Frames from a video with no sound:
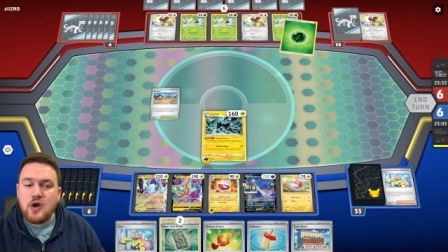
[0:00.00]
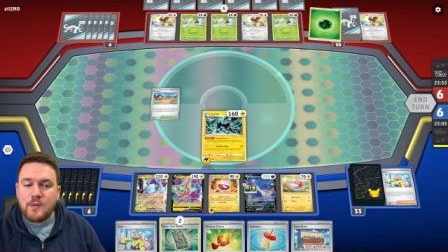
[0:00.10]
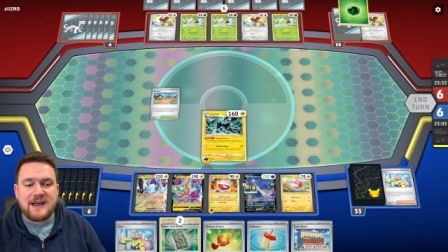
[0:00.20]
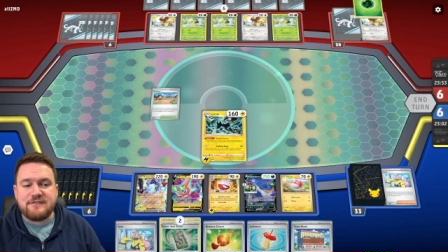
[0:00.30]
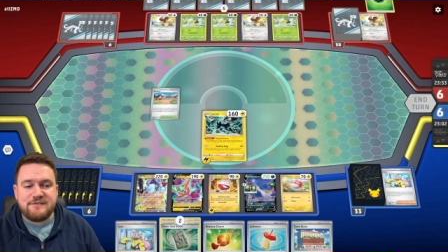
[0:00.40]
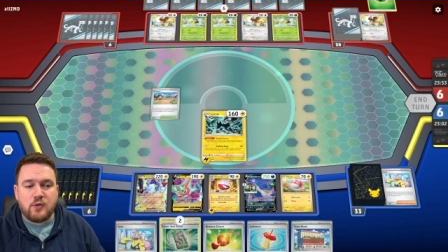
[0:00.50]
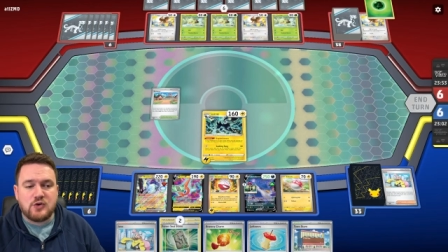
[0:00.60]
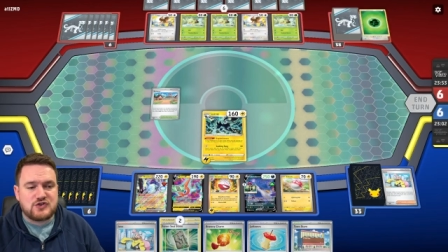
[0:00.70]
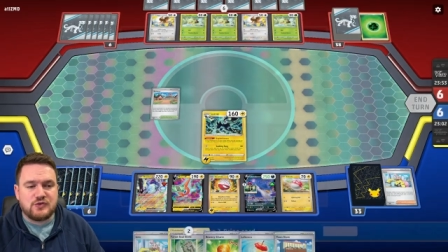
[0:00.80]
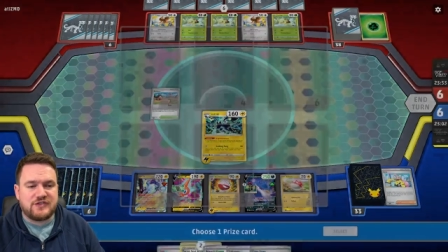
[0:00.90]
We have four
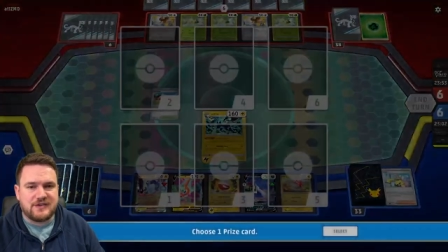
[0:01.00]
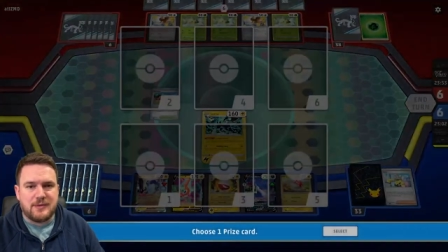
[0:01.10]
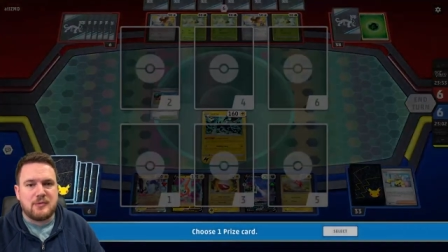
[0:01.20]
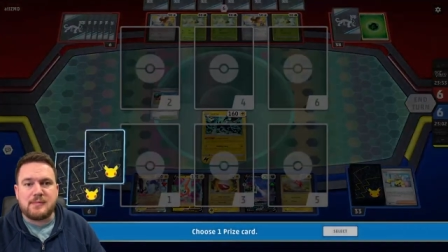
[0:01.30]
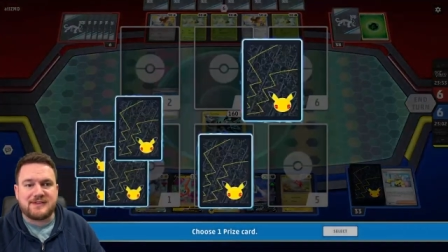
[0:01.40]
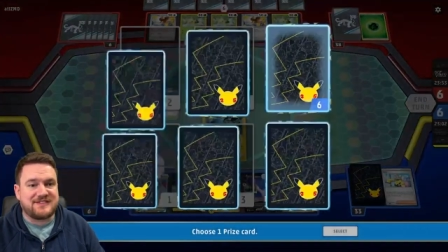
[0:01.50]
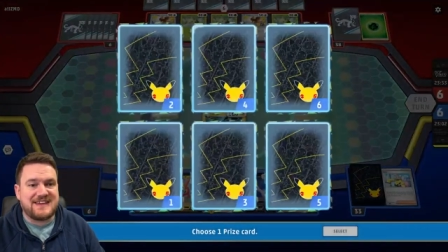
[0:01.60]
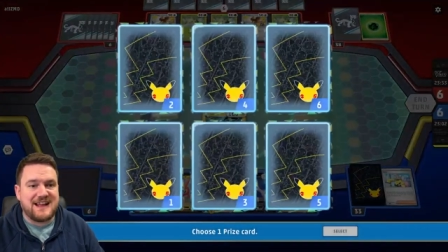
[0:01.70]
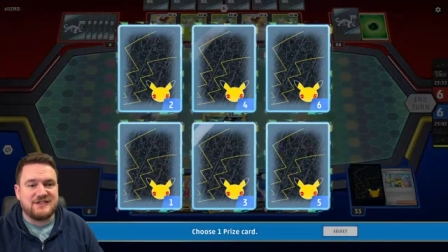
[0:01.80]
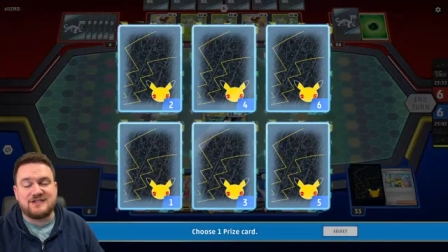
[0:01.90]
tools at the moment, plus a
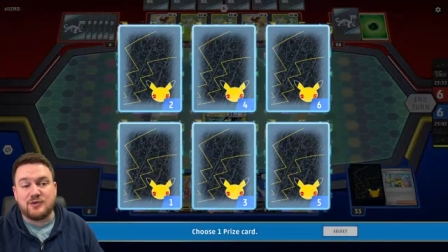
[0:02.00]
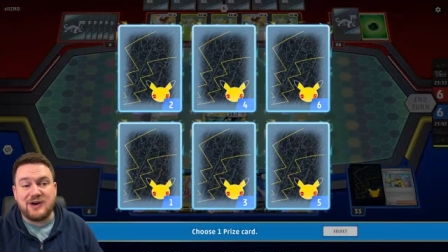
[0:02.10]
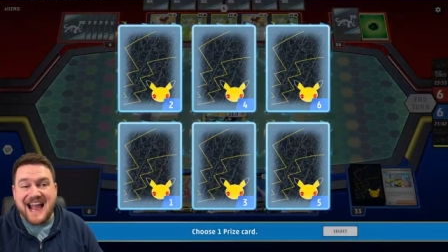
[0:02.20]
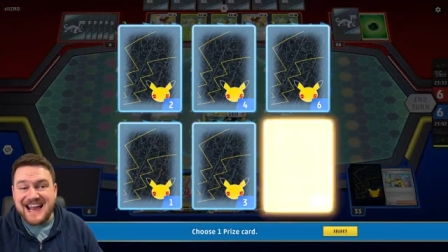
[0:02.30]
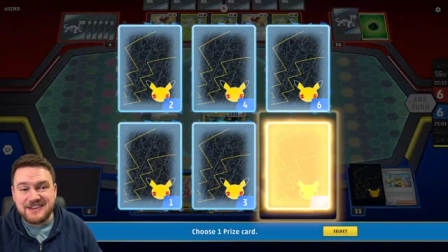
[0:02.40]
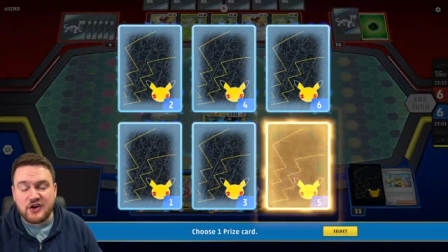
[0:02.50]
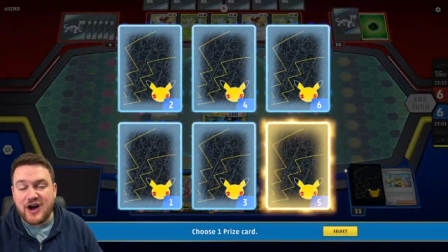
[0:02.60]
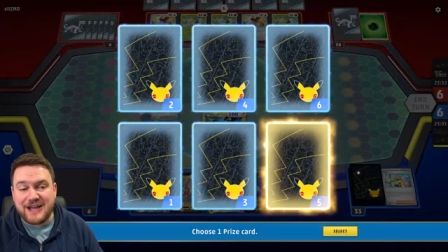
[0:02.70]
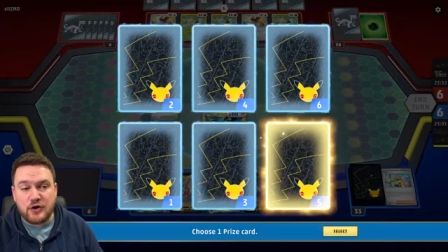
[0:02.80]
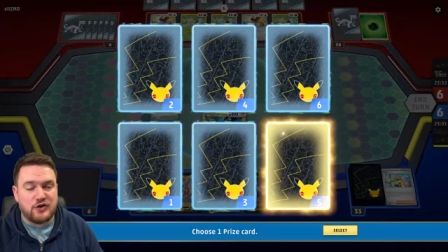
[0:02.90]
town store and an
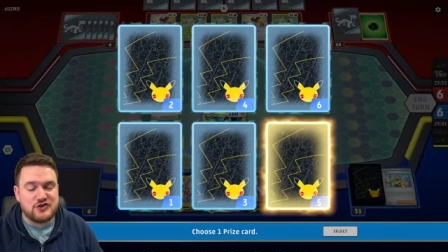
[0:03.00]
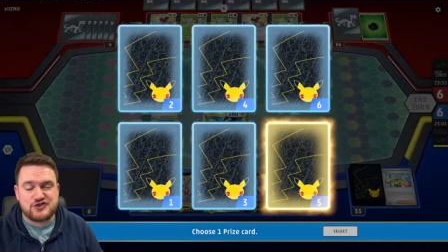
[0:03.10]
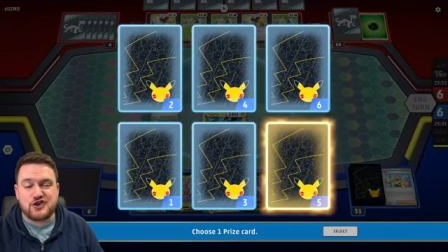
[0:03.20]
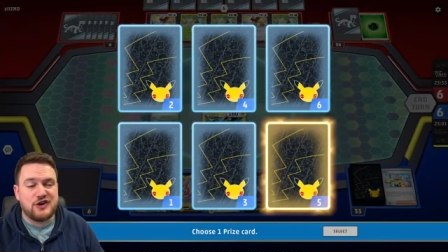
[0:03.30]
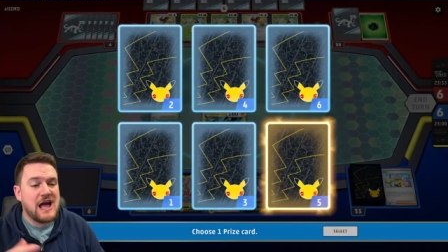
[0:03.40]
Iono, so